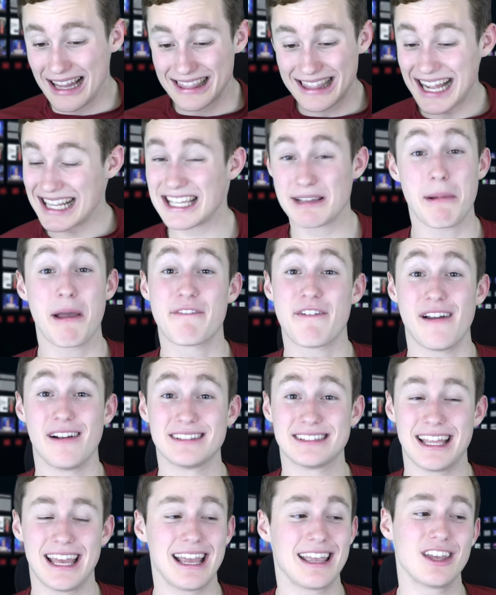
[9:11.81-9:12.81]
That's, like, my
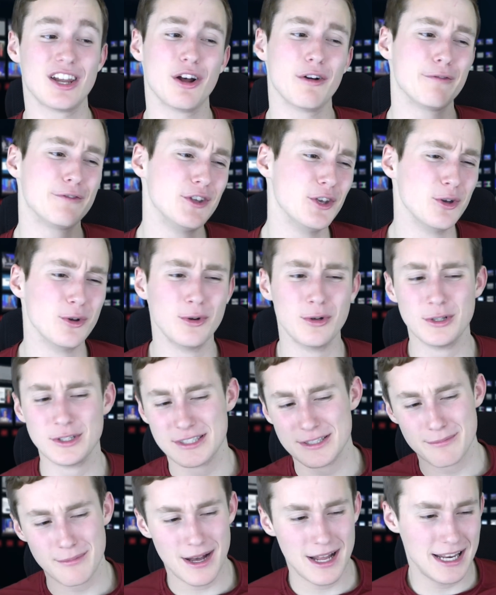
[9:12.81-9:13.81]
favorite thing. You know, views
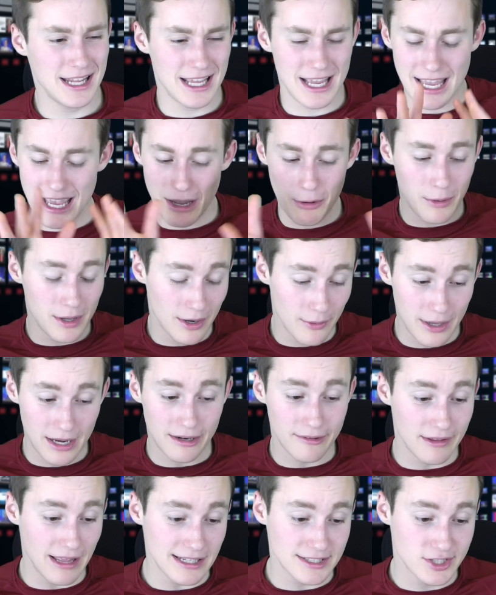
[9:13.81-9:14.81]
and money,
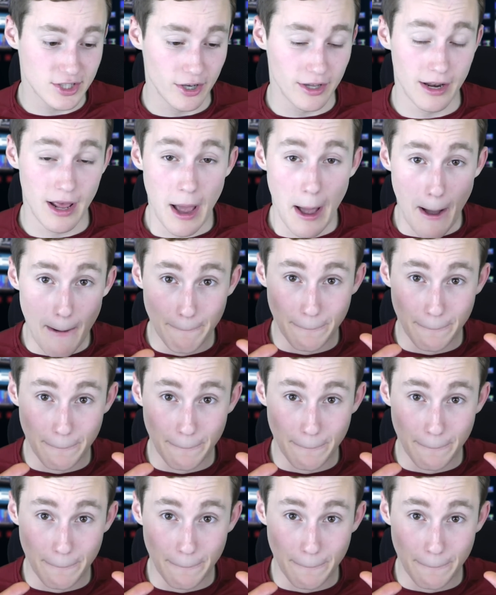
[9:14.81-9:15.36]
whatever, that's good.